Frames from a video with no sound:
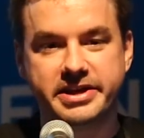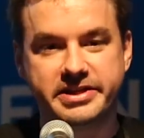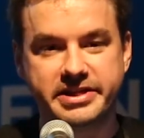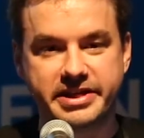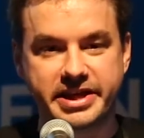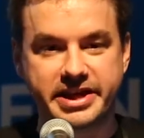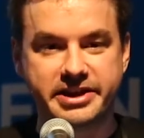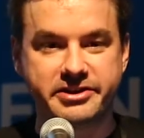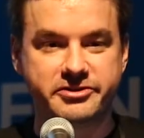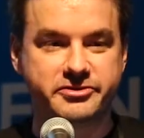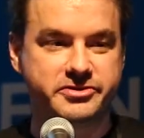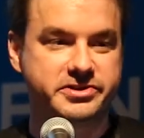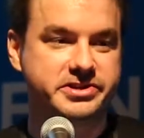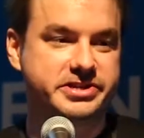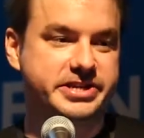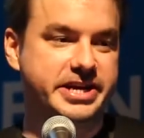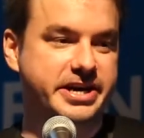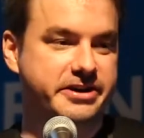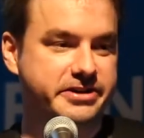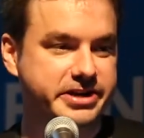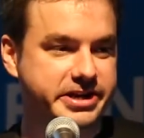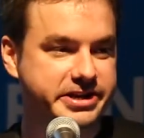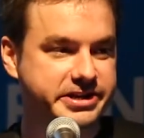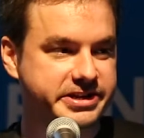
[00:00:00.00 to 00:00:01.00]
then drill
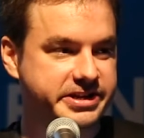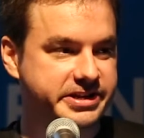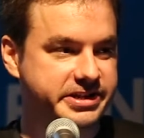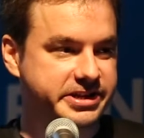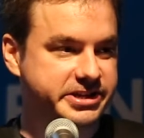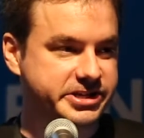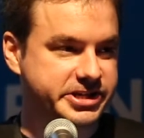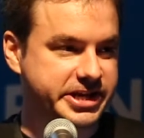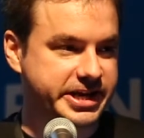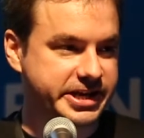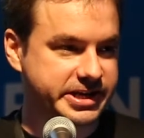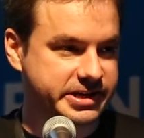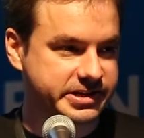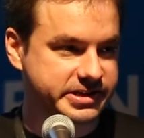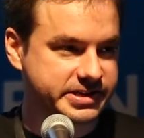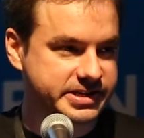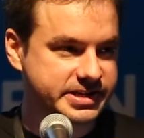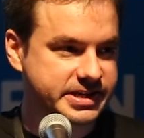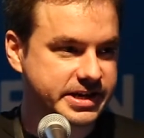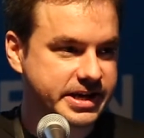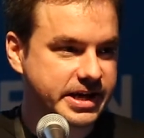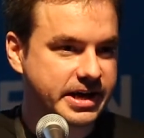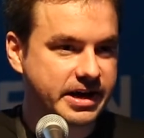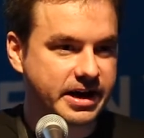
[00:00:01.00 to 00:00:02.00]
down into the
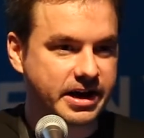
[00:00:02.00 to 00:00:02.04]
channels.